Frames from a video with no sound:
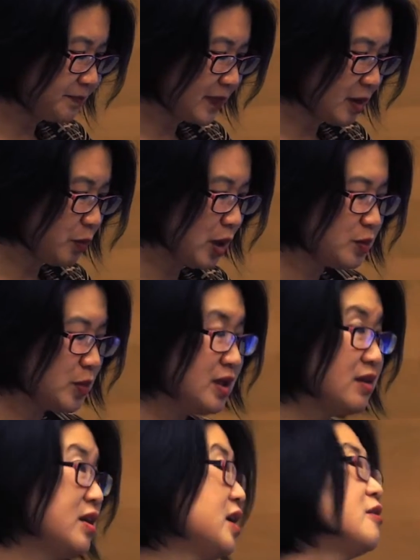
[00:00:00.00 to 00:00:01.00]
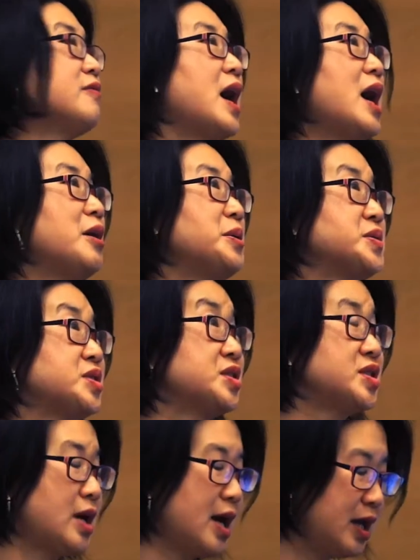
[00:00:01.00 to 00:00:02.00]
When we think of how
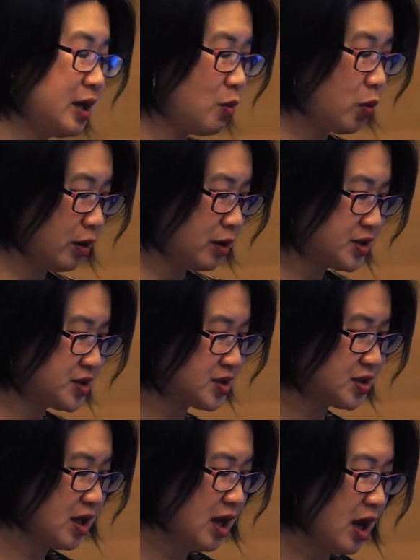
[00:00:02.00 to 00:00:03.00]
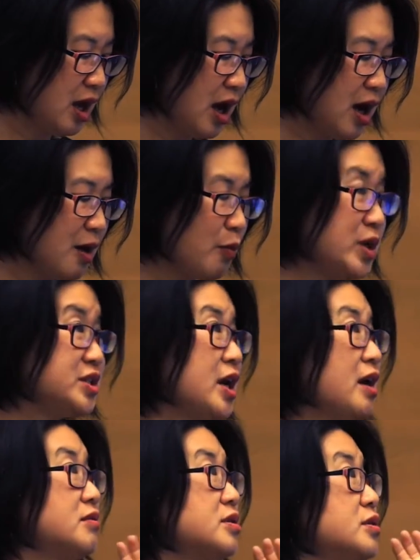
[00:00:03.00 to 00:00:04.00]
society works, we
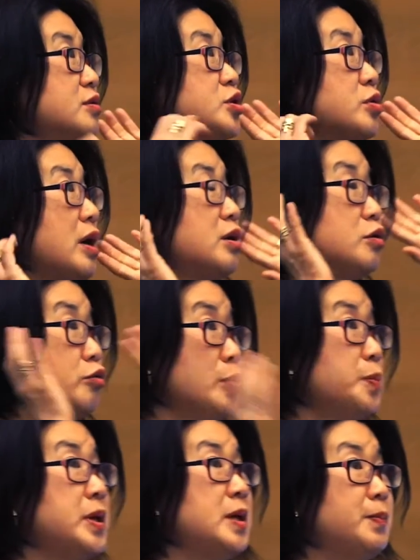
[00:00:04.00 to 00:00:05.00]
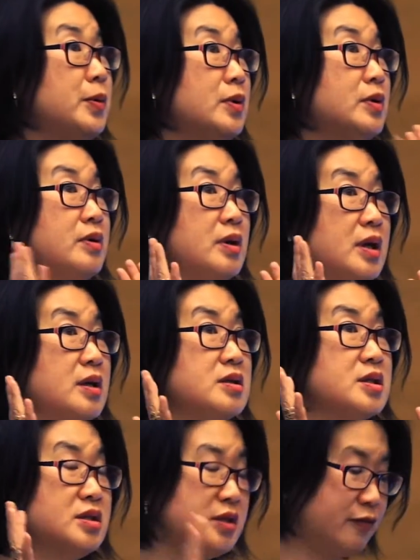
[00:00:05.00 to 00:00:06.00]
tend to try to group people
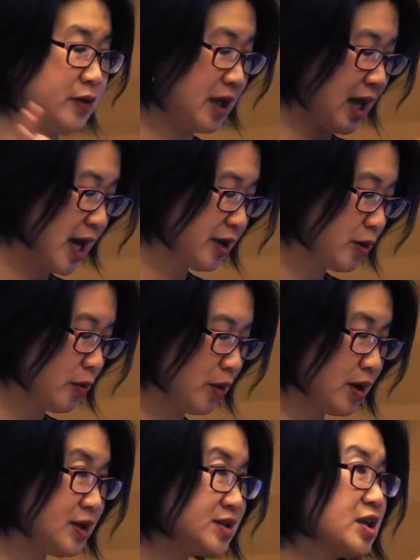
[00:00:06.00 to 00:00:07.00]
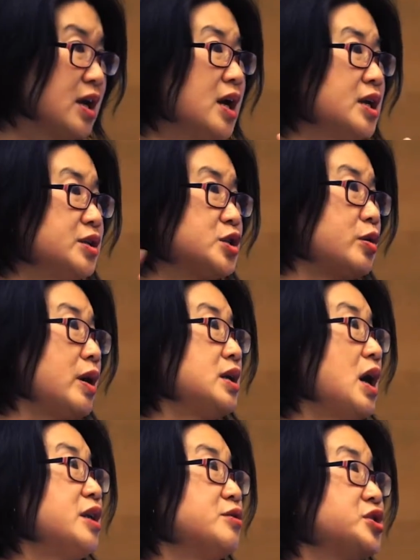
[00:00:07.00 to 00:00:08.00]
into different categories to try
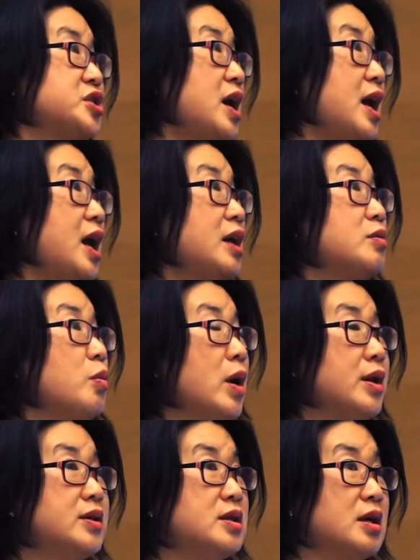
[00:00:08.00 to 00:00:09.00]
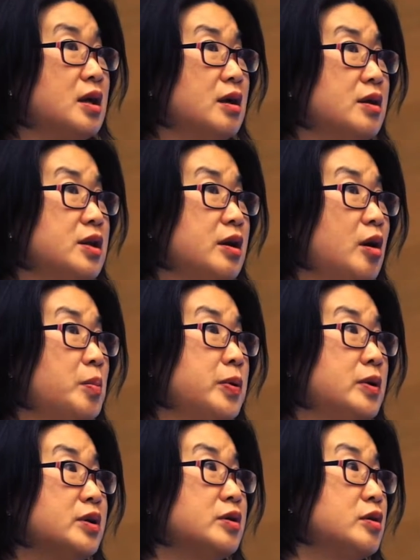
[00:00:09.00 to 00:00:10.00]
to understand what their
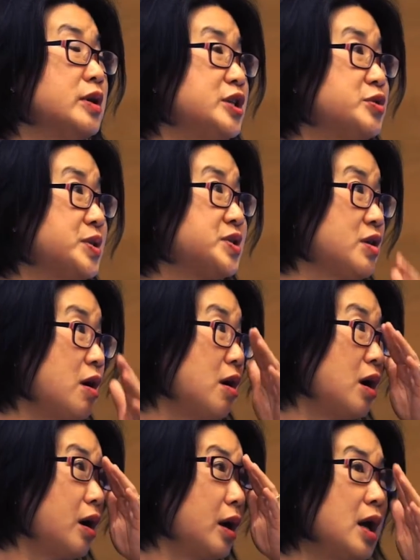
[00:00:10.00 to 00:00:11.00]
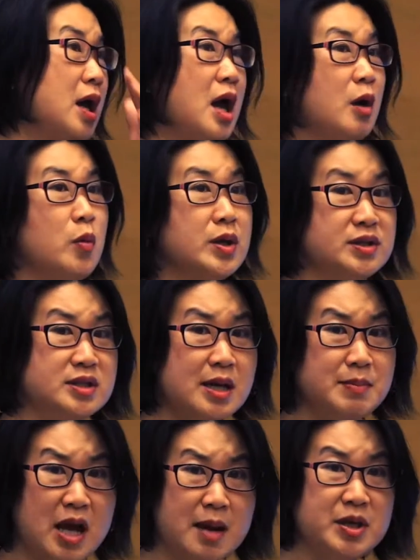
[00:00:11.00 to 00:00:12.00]
political interests are and what the
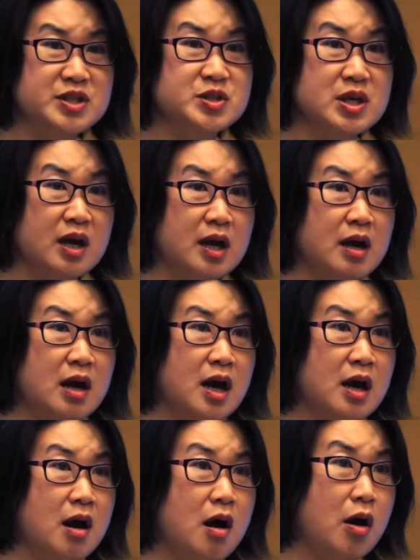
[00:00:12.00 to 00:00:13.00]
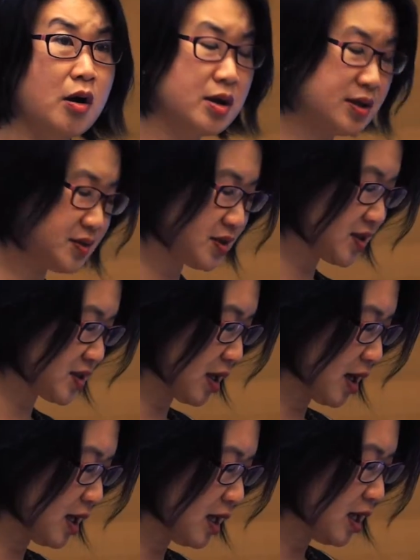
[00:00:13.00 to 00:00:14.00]
dynamics are in
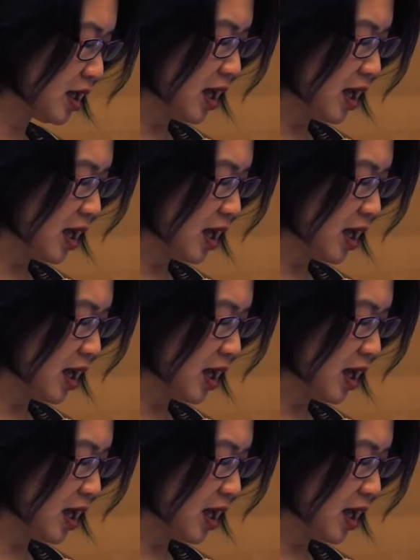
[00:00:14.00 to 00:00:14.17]
society.